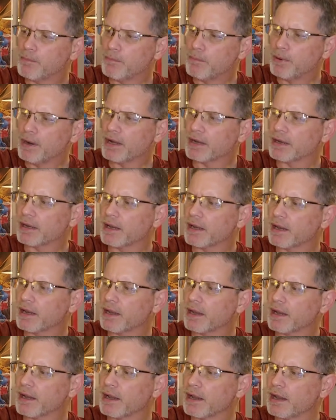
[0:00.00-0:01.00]
But
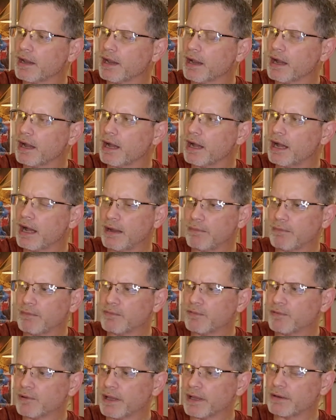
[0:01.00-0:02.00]
I'm
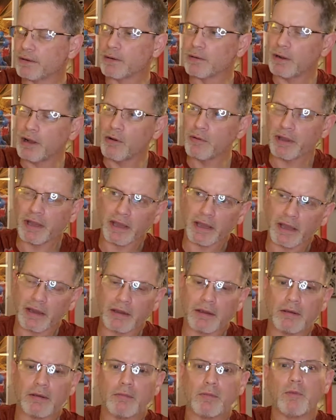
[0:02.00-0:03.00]
like,
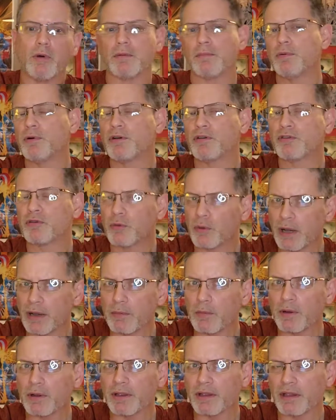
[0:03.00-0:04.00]
okay, what books do I
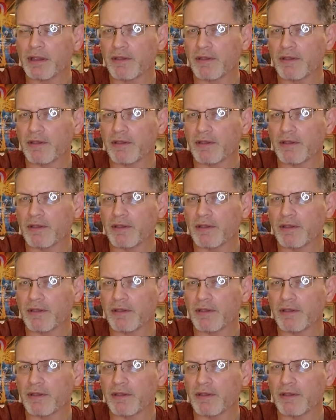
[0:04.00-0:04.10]
want?